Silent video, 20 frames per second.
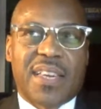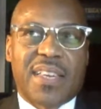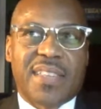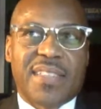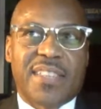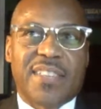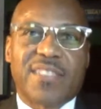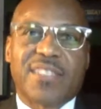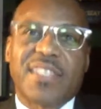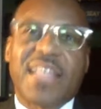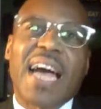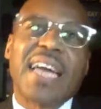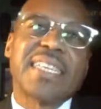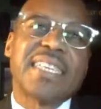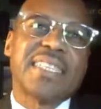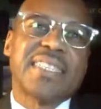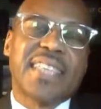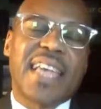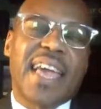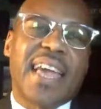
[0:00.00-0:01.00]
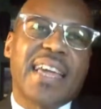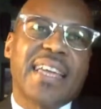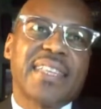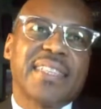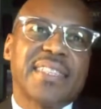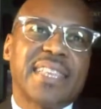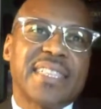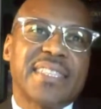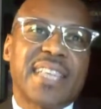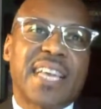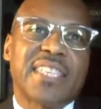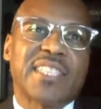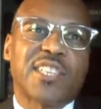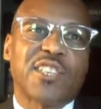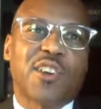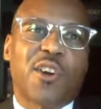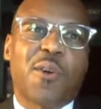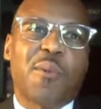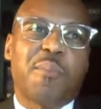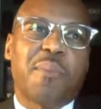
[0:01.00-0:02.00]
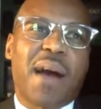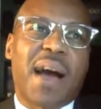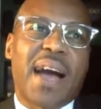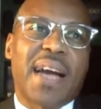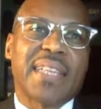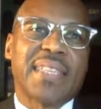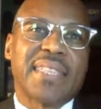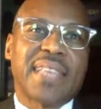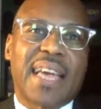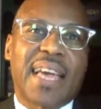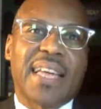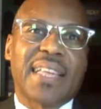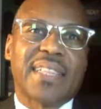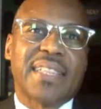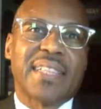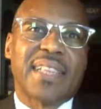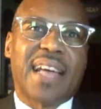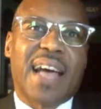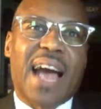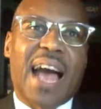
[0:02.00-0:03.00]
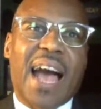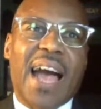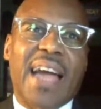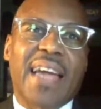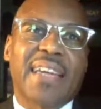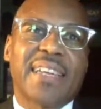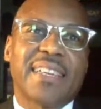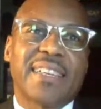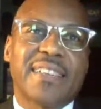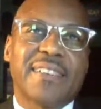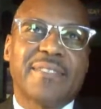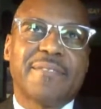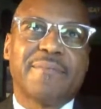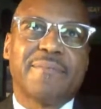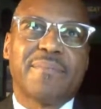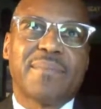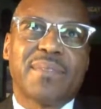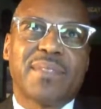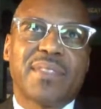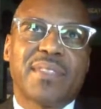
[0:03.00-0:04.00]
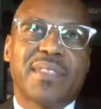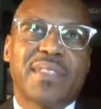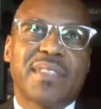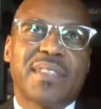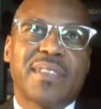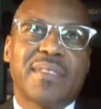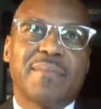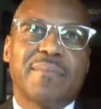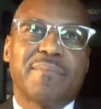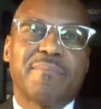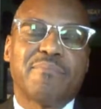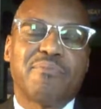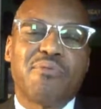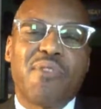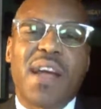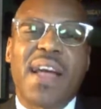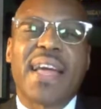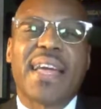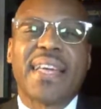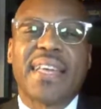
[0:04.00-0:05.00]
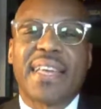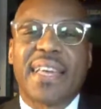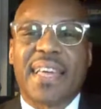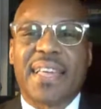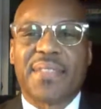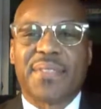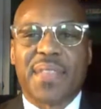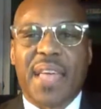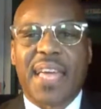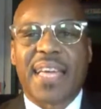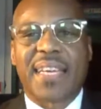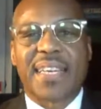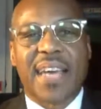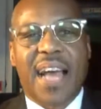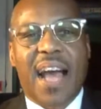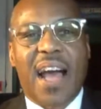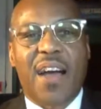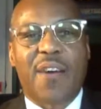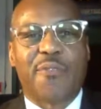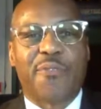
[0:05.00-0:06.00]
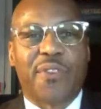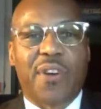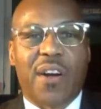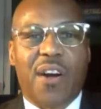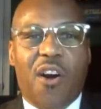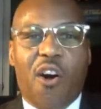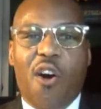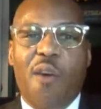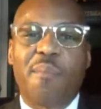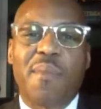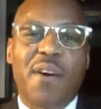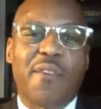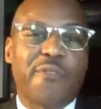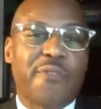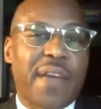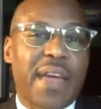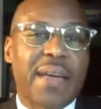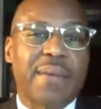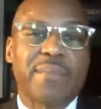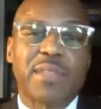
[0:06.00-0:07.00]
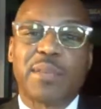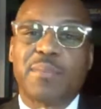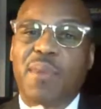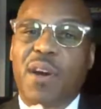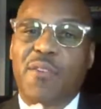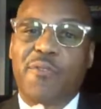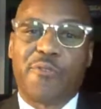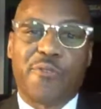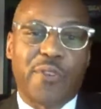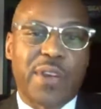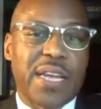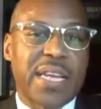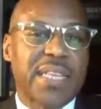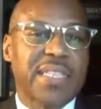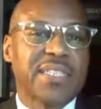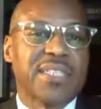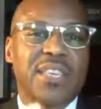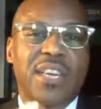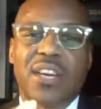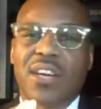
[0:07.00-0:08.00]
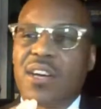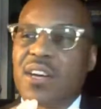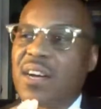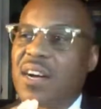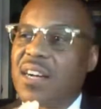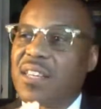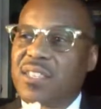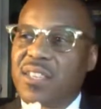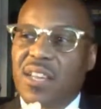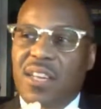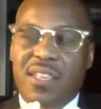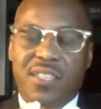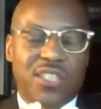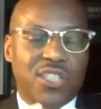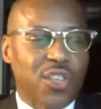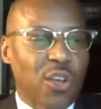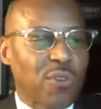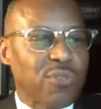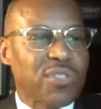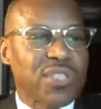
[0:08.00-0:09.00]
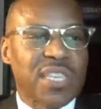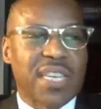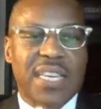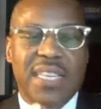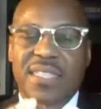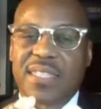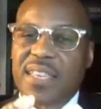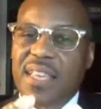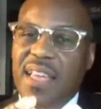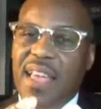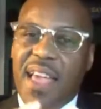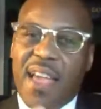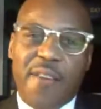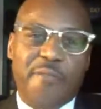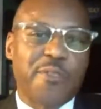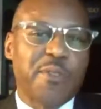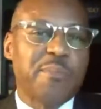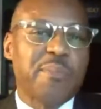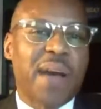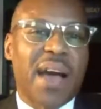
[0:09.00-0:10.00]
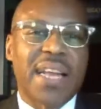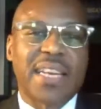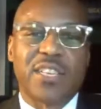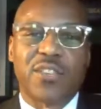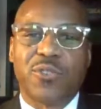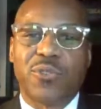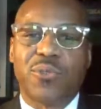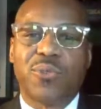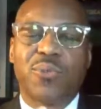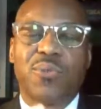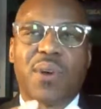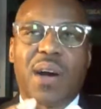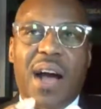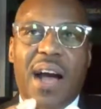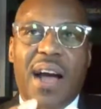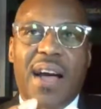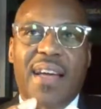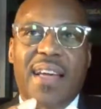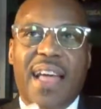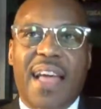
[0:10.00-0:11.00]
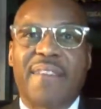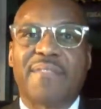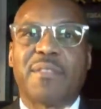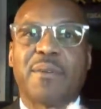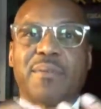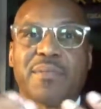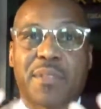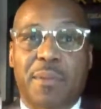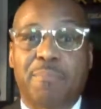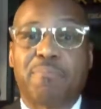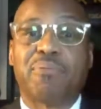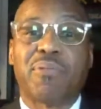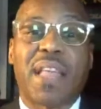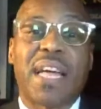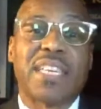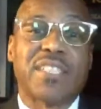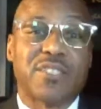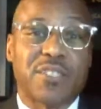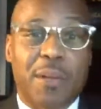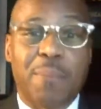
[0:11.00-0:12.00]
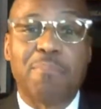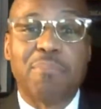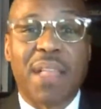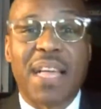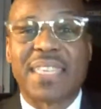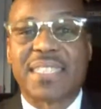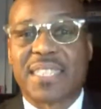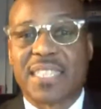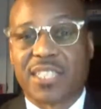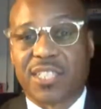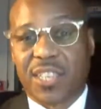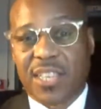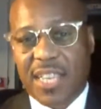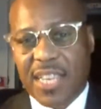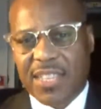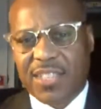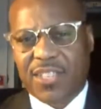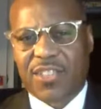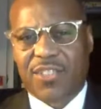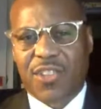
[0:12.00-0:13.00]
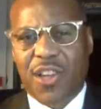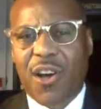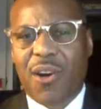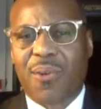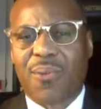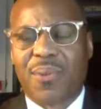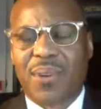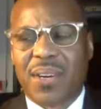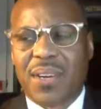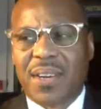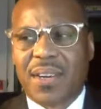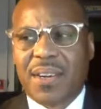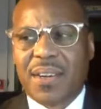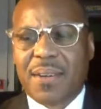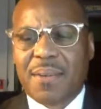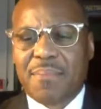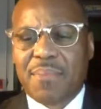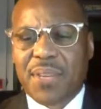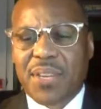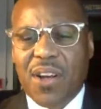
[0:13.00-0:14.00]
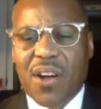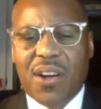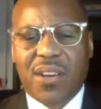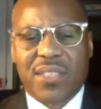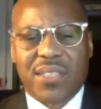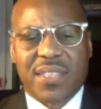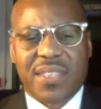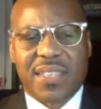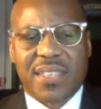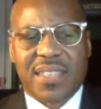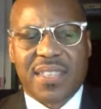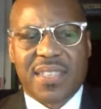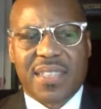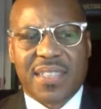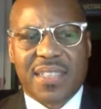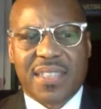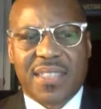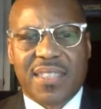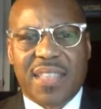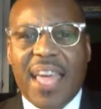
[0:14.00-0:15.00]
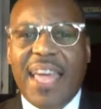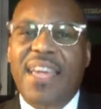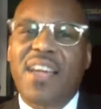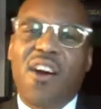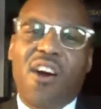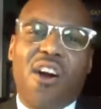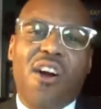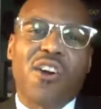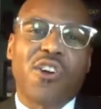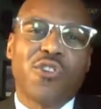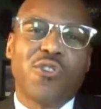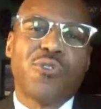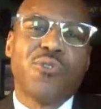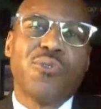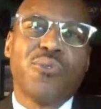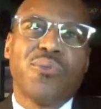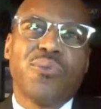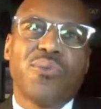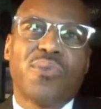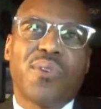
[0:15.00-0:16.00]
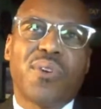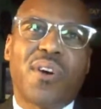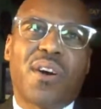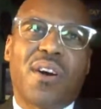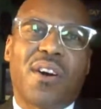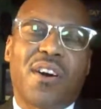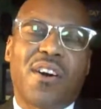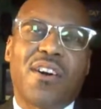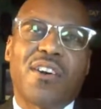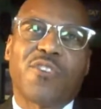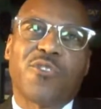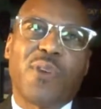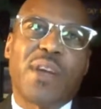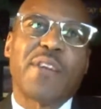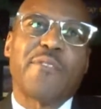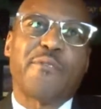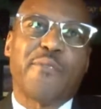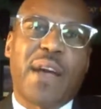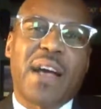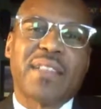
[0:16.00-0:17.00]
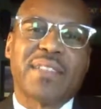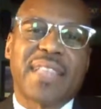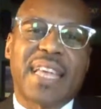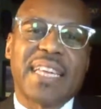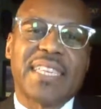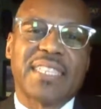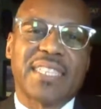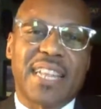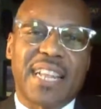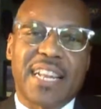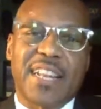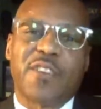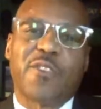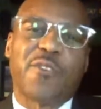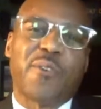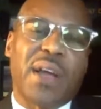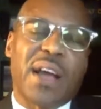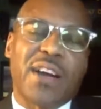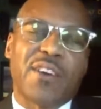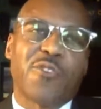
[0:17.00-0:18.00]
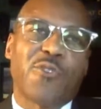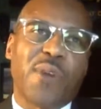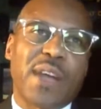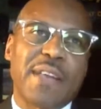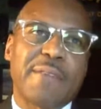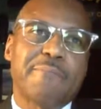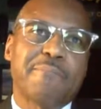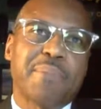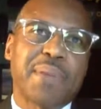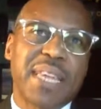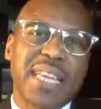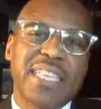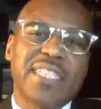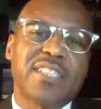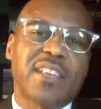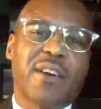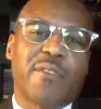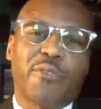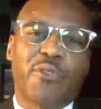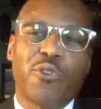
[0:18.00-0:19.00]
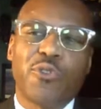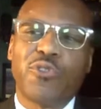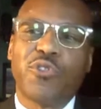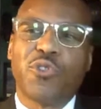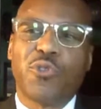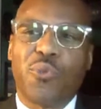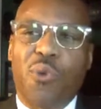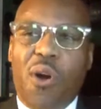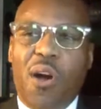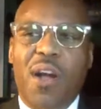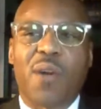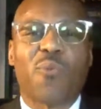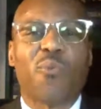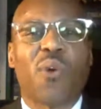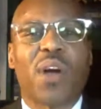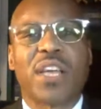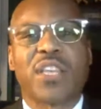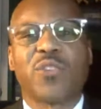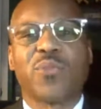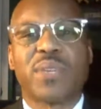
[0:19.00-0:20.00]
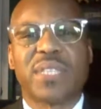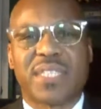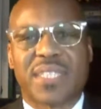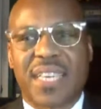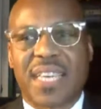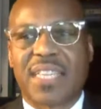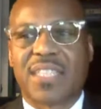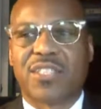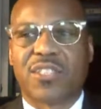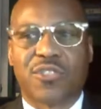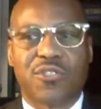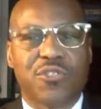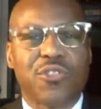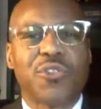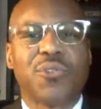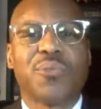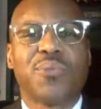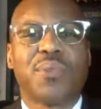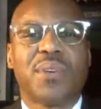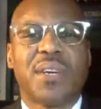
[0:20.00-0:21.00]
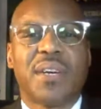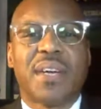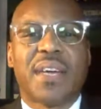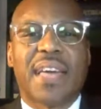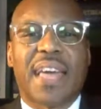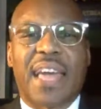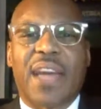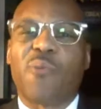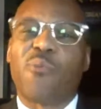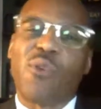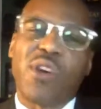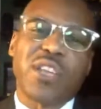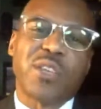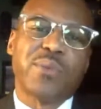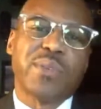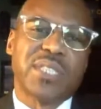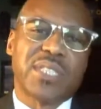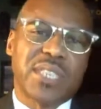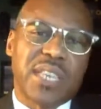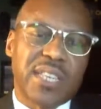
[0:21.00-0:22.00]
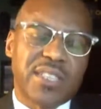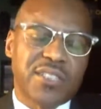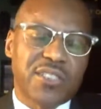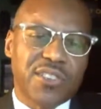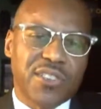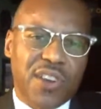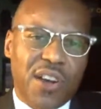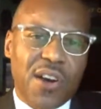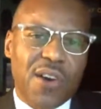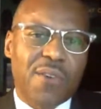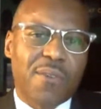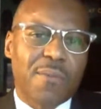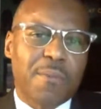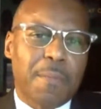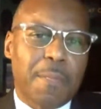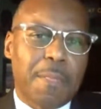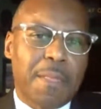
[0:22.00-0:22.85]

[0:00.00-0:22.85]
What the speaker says: There's not a day that doesn't go by that I pray and thank God for all my family, my friends, associates, everybody who I have the pleasure, the blessing to get to know, because they are who are a great foundation and a great piece of who you are and what you intend to do and where you intend to go.